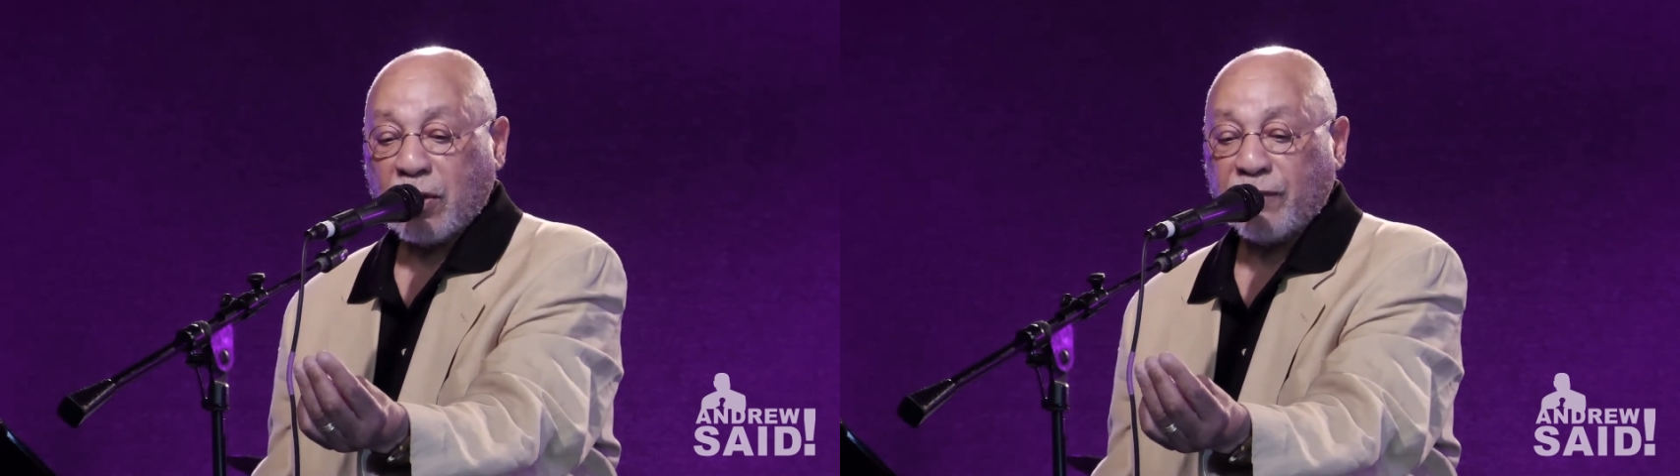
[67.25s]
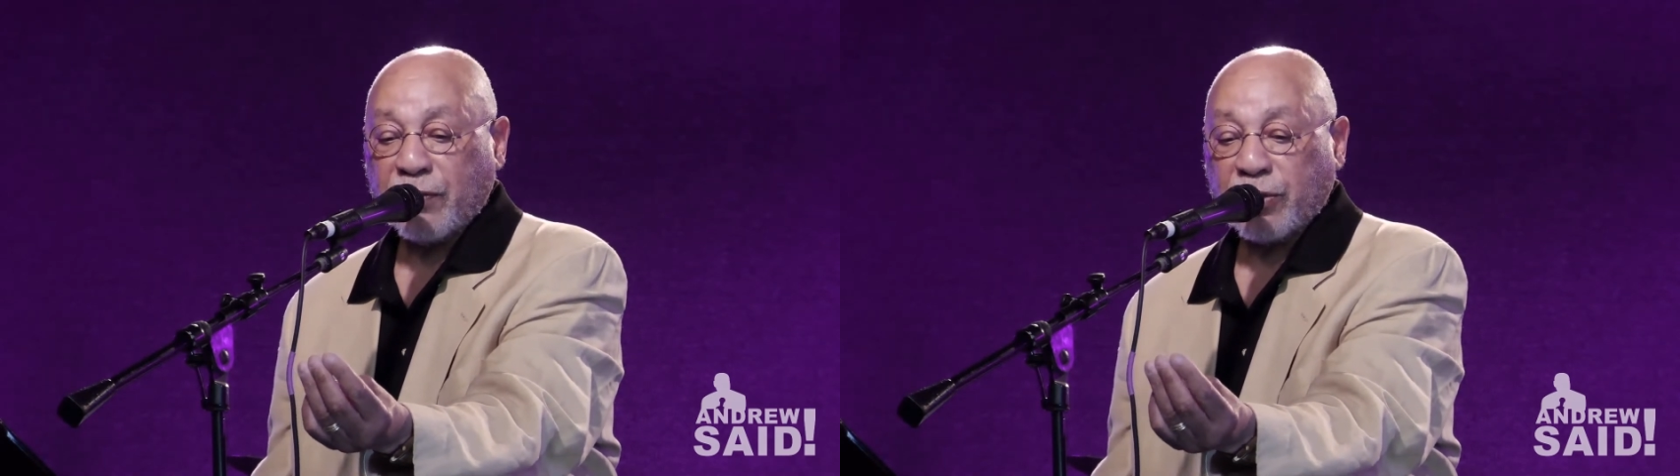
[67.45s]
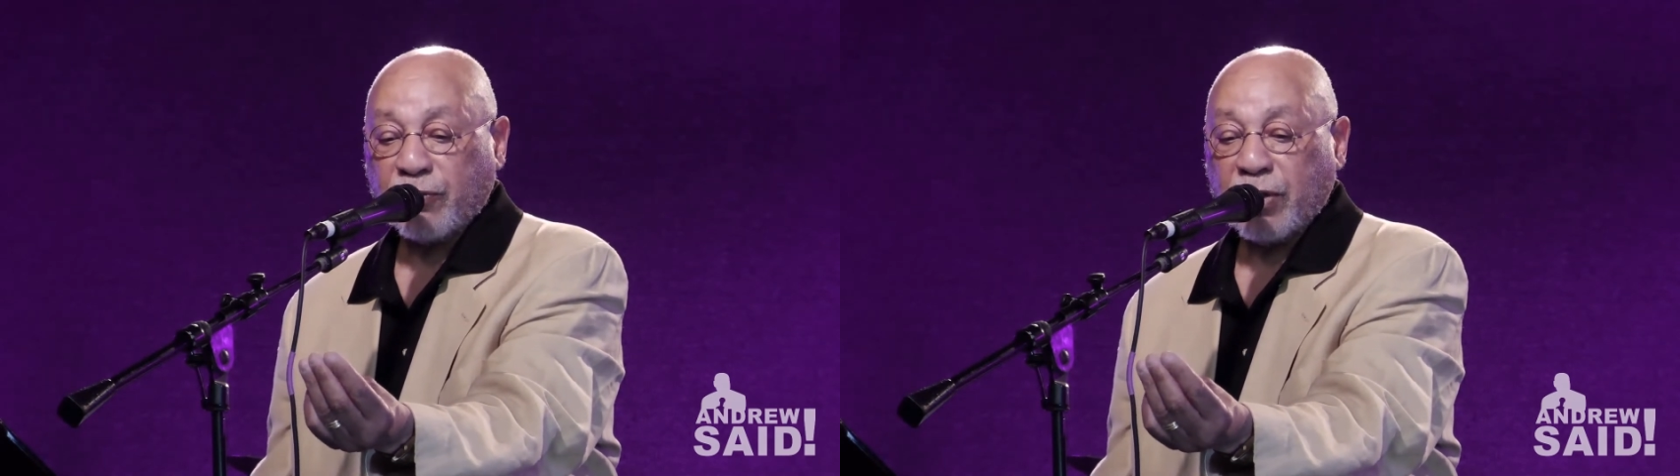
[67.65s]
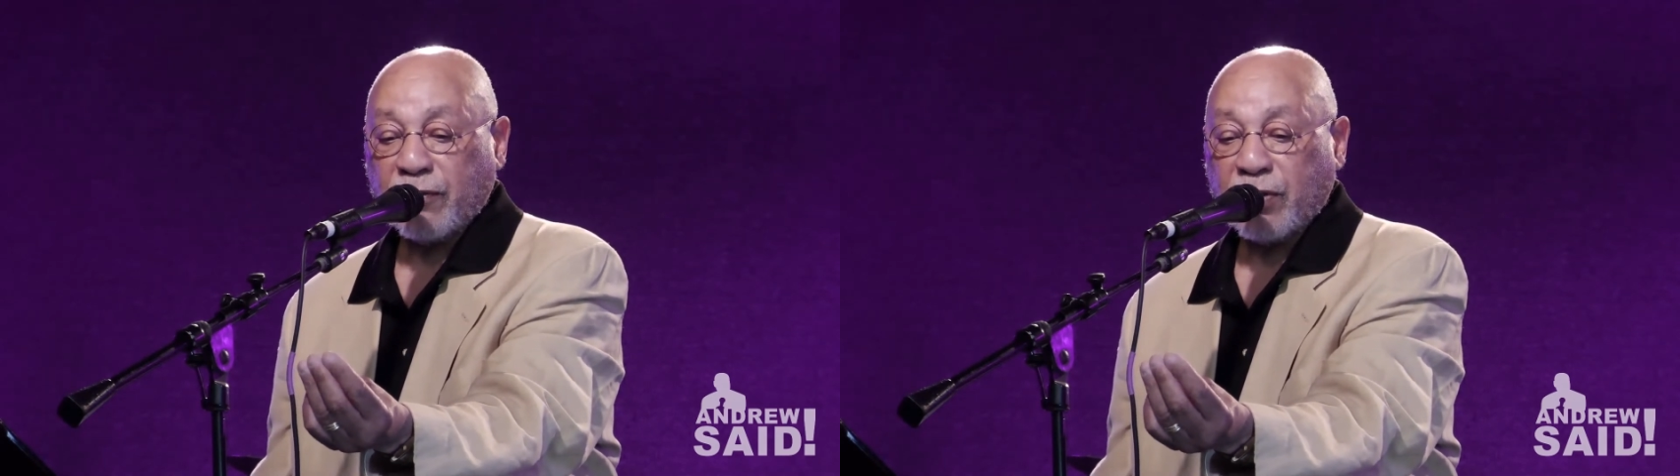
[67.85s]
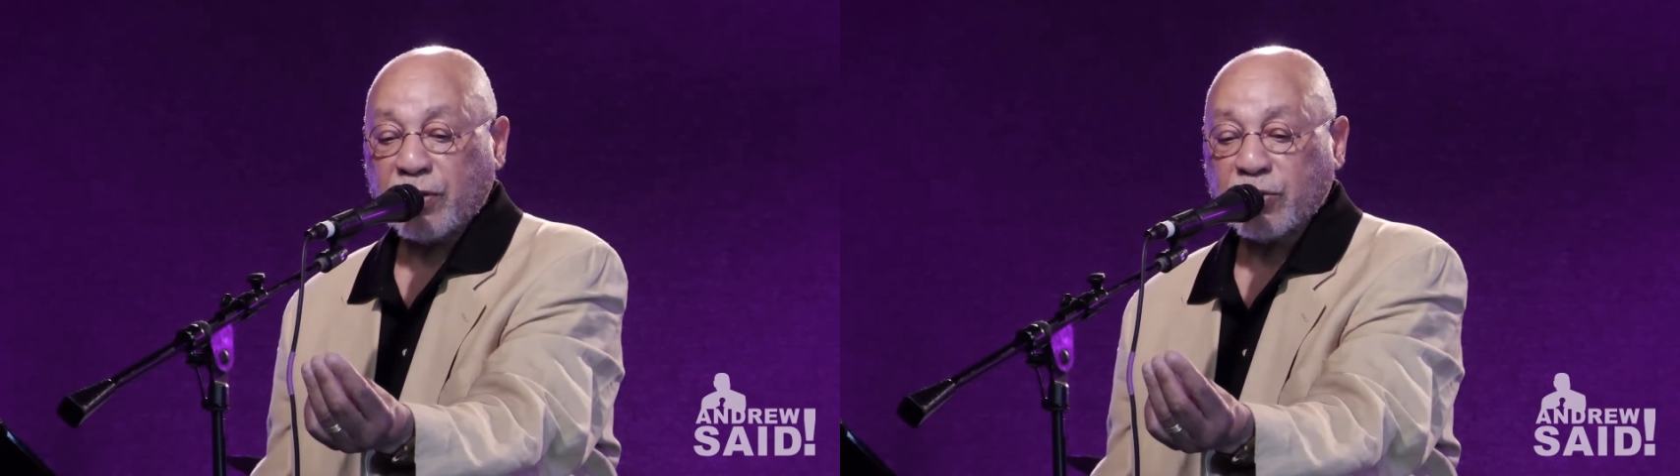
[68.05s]
of the three
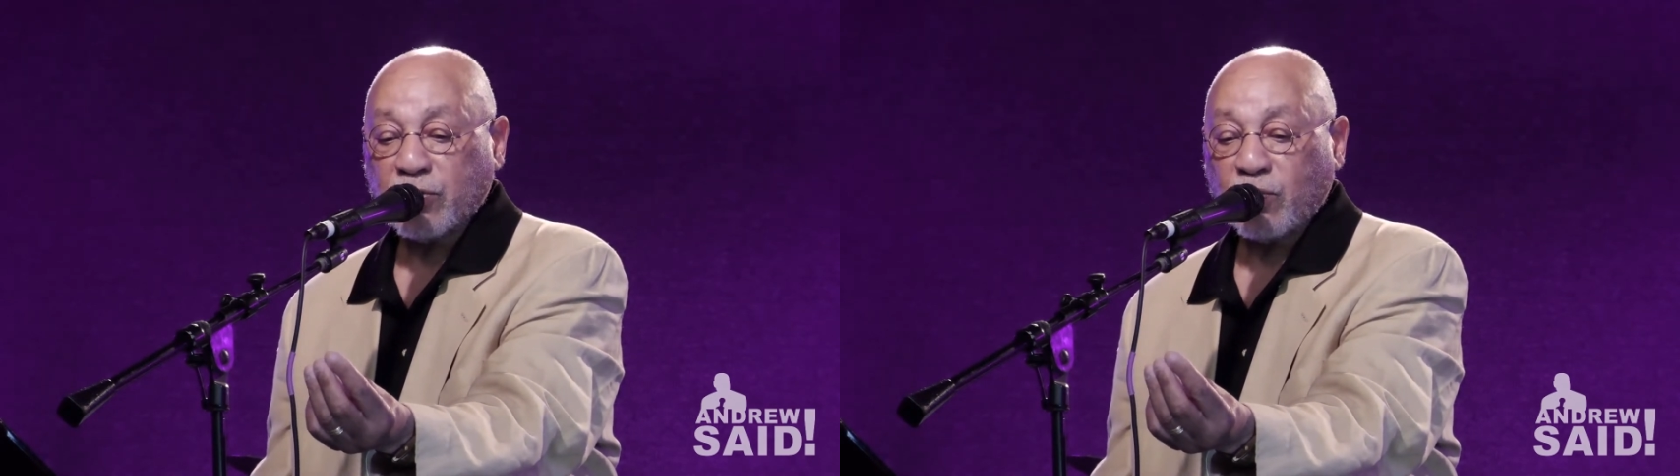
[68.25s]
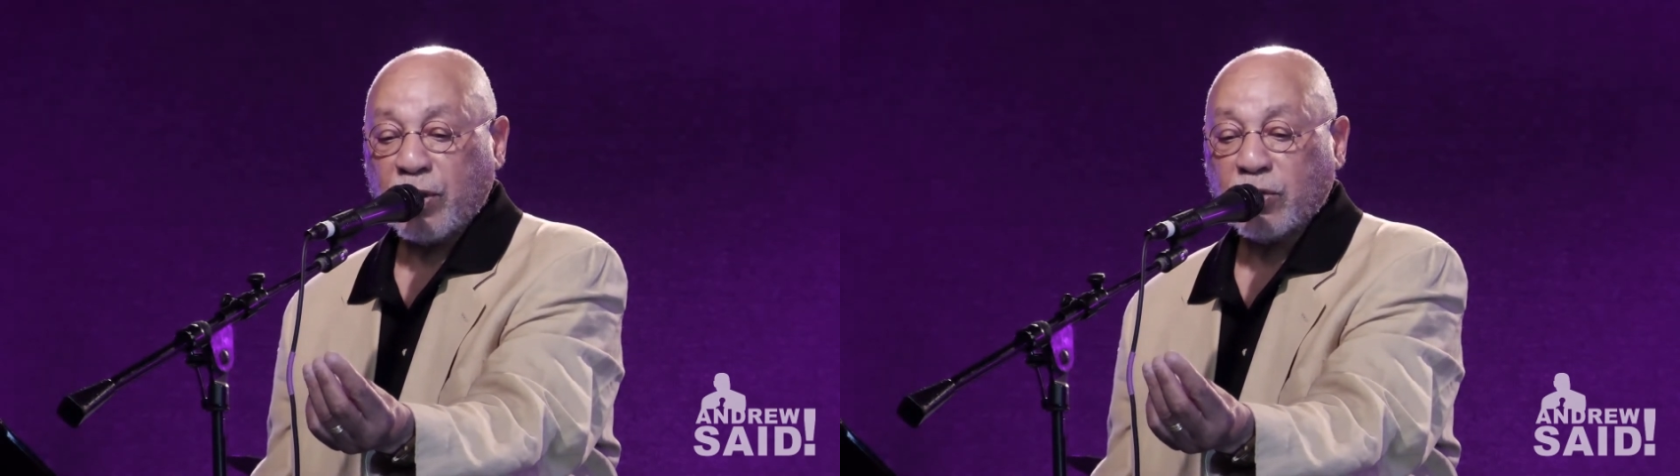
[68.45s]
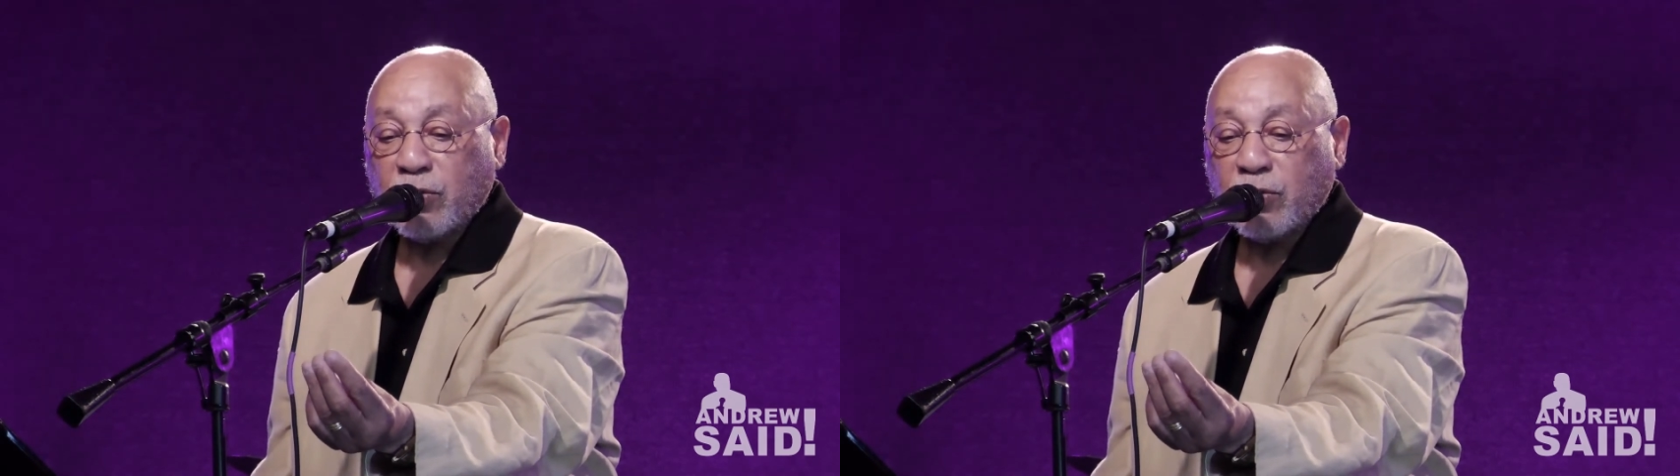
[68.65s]
of us went